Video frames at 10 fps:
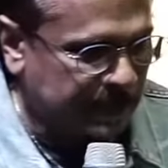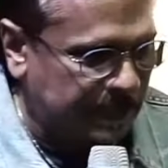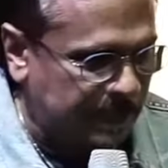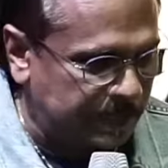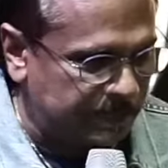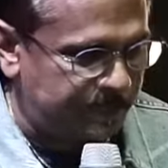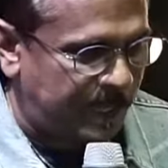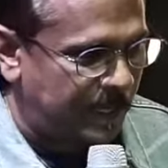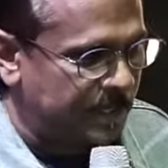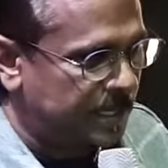the
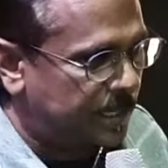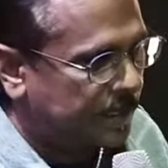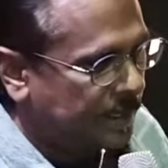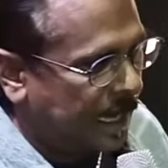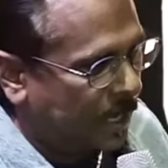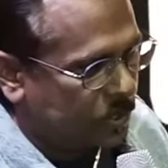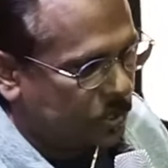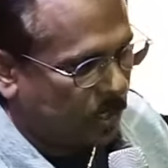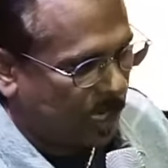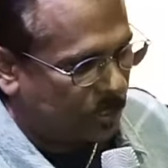Father. How do
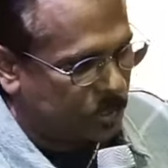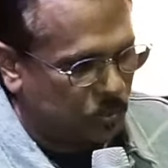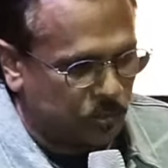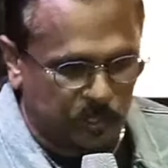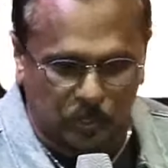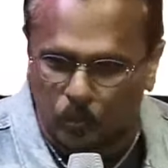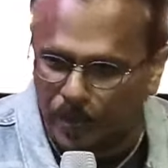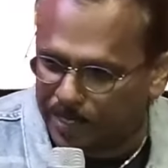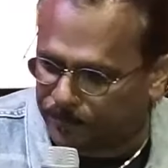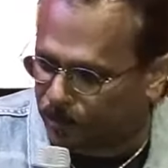you
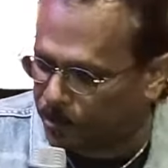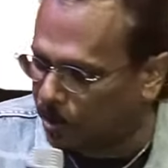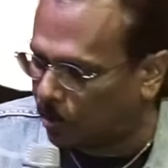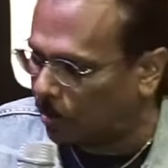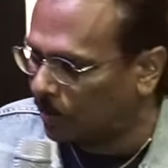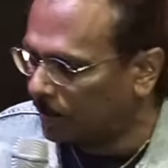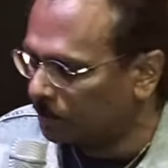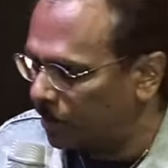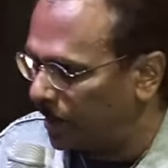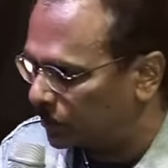wait for your
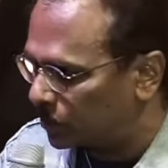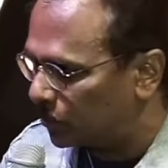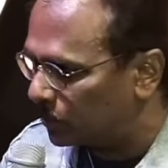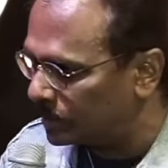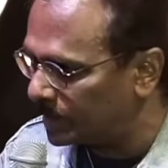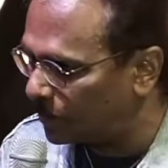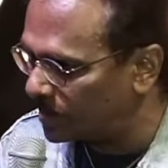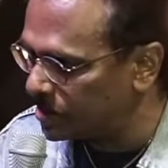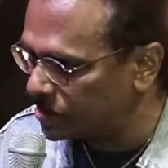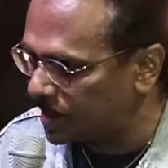breakthrough? Isn't that what
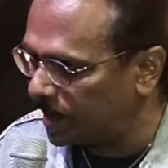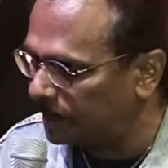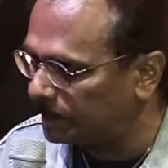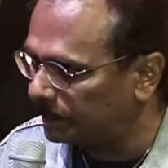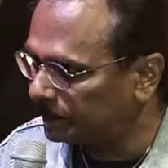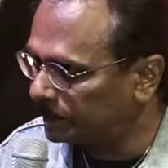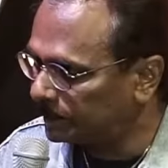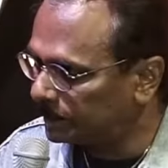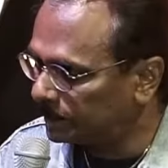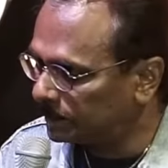he said?
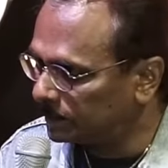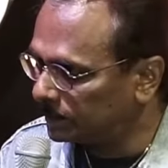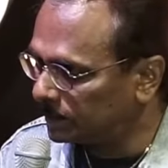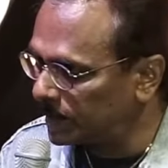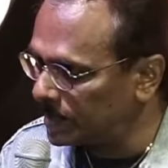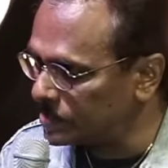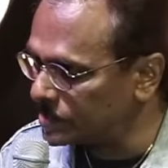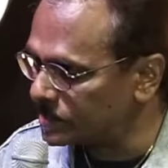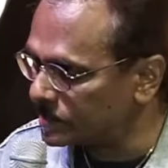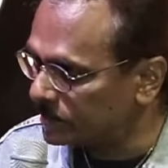
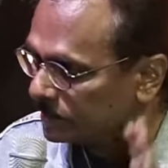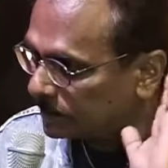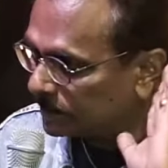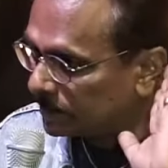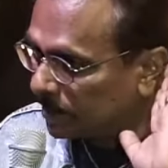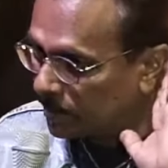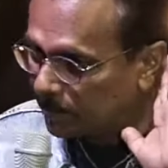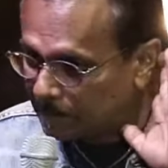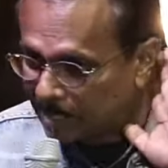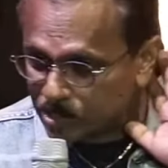Yes? Y'all
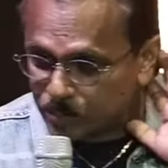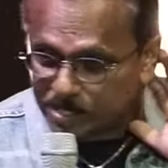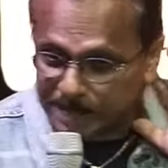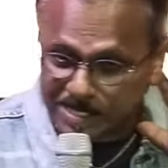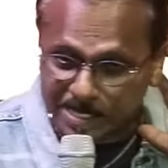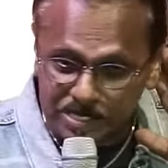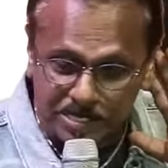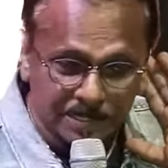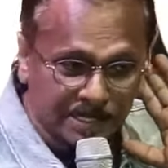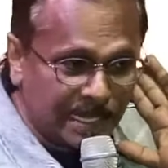remember last week's message?
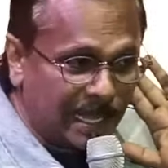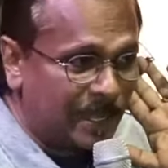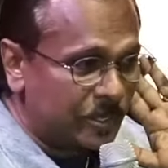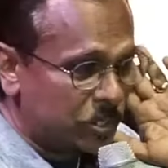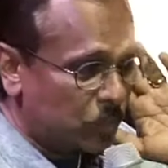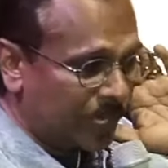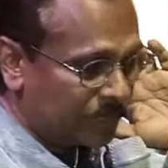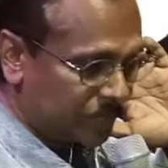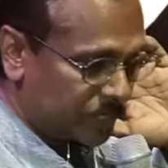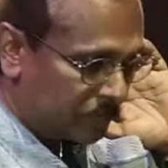How do you
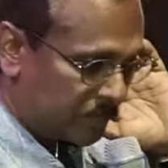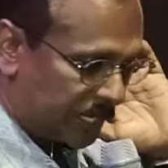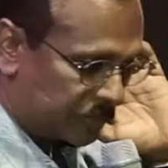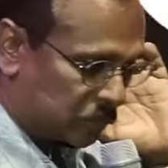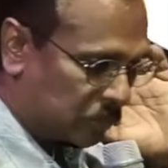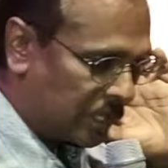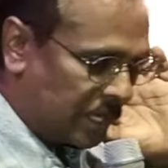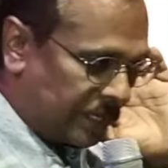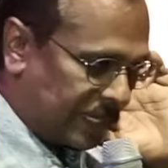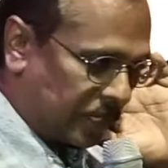wait for your breakthrough?
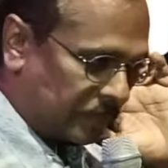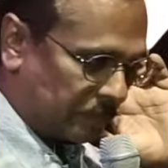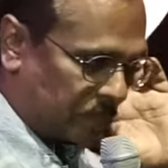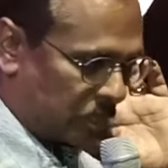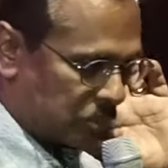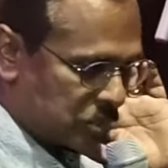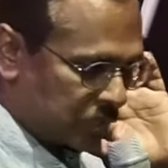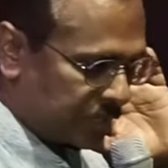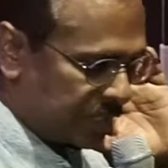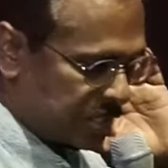Now, no,
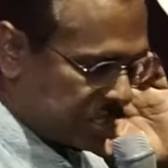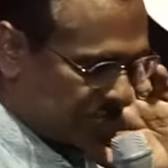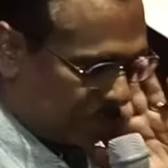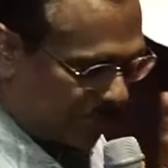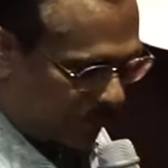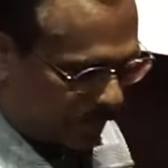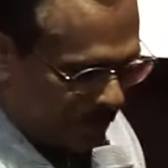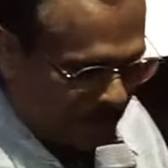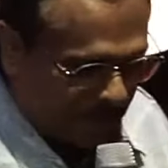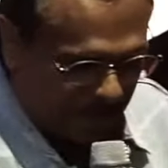this is about
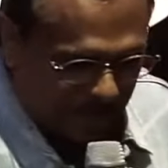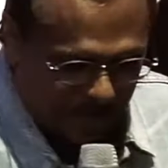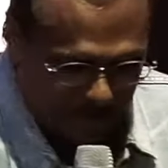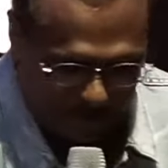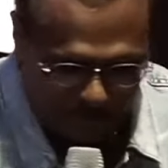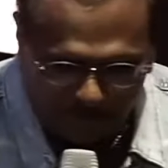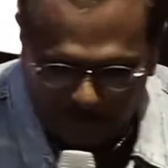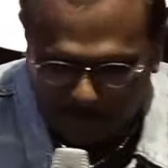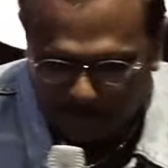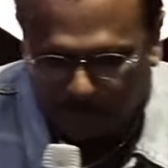the
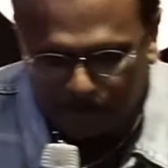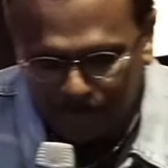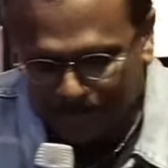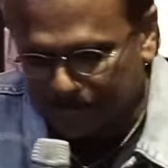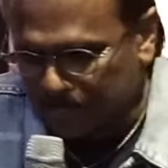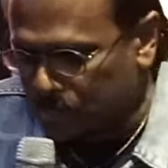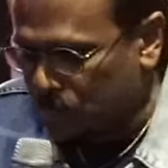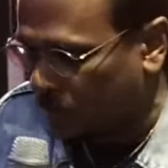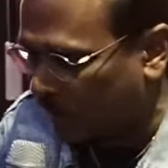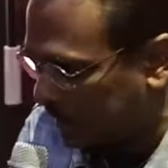Father, and this
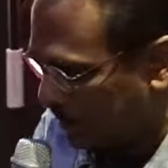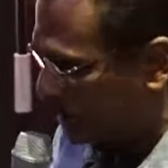is what it